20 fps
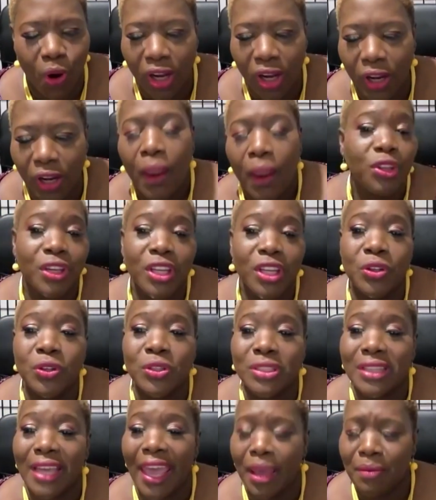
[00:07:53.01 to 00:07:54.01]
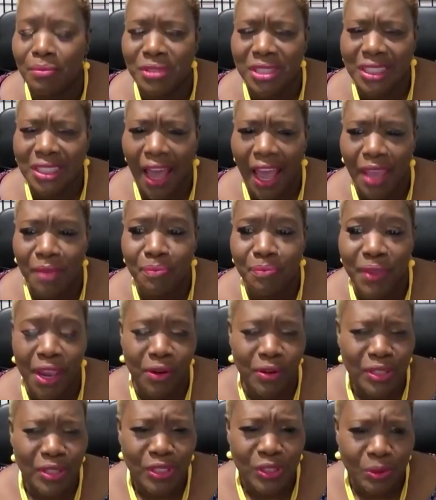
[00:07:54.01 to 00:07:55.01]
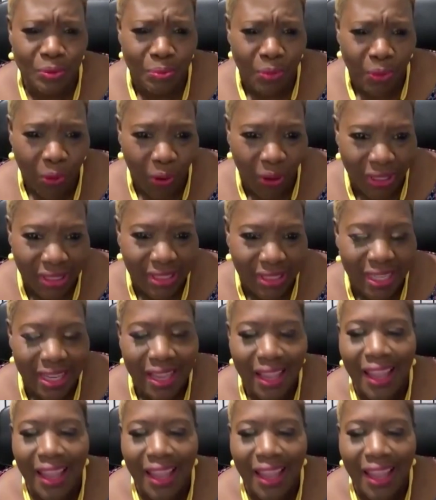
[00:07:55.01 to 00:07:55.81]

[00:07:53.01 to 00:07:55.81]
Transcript: or you can go to MTI Parent Support.